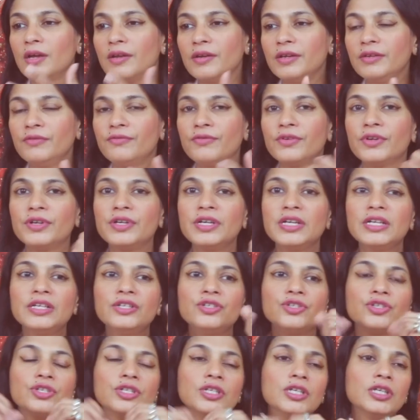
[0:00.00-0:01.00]

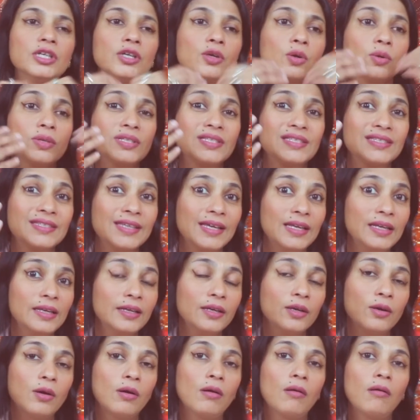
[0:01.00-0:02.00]
refurnishing, or
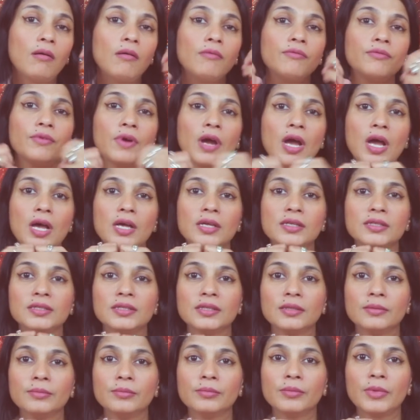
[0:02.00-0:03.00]
selling off
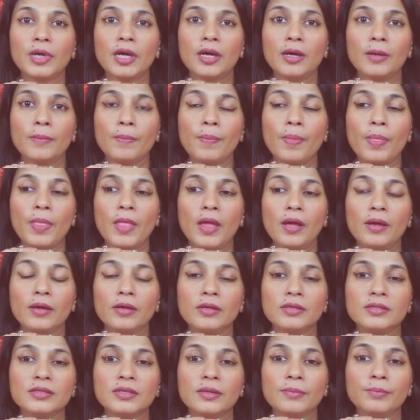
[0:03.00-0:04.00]

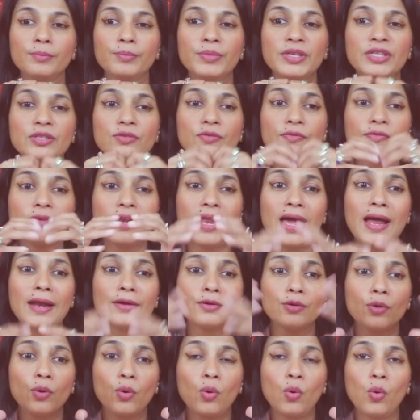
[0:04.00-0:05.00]
some piece of
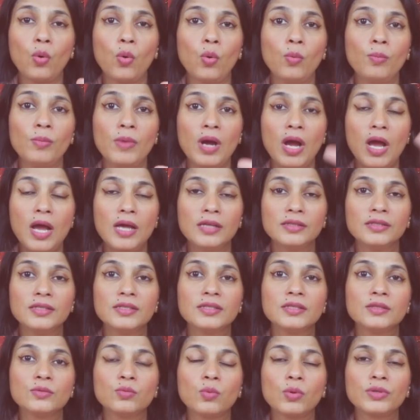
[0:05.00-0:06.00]
land or home.
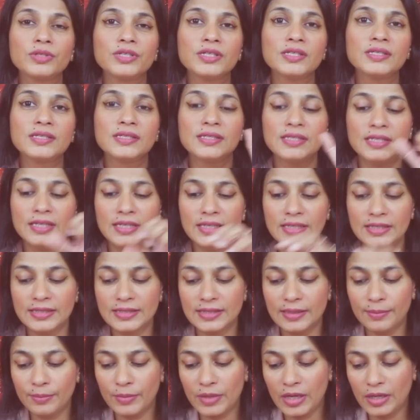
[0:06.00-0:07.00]
This is what is seeing,
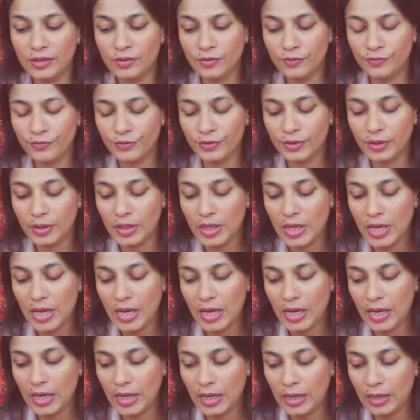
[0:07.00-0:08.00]
some kind of a
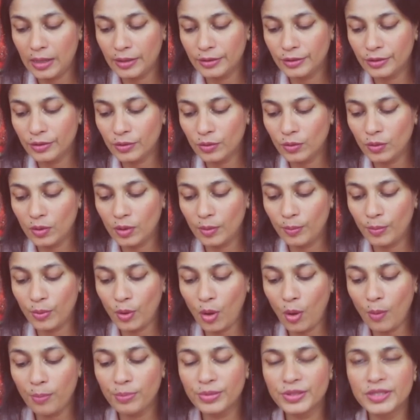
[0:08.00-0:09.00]

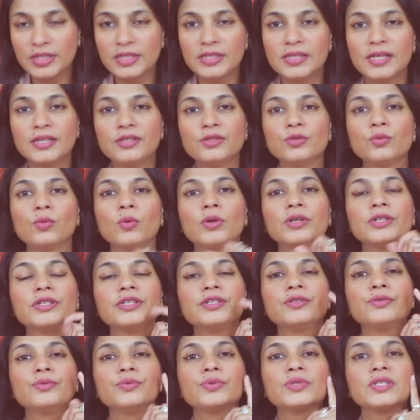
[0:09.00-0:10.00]
property that you
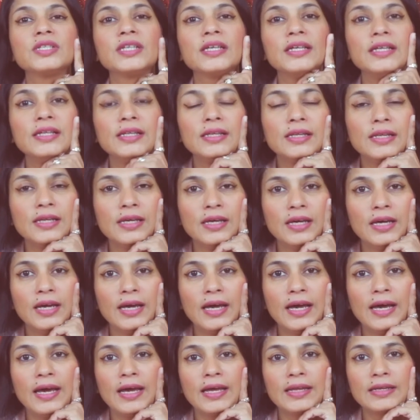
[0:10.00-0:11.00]
wanted to sell.
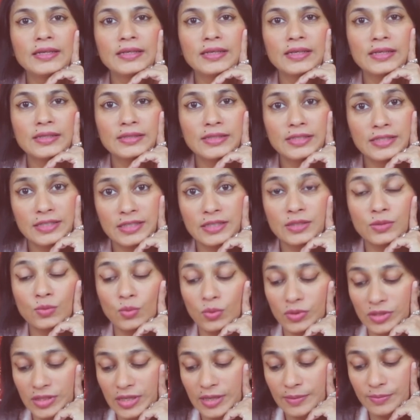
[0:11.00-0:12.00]
And this is
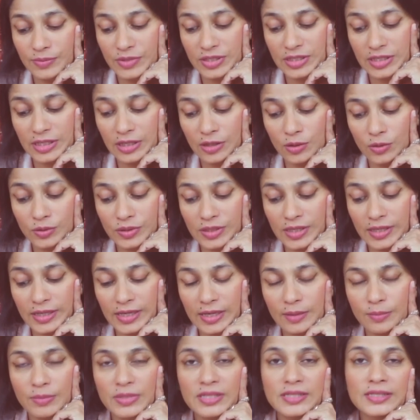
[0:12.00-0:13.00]
what I'm seeing. Or there
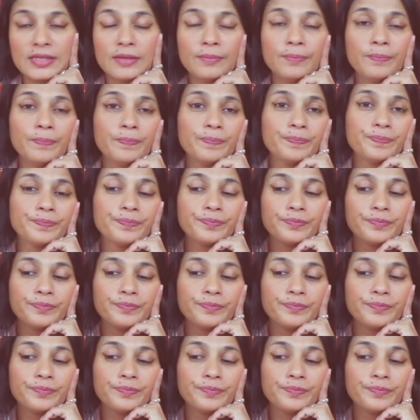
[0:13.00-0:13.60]
can be some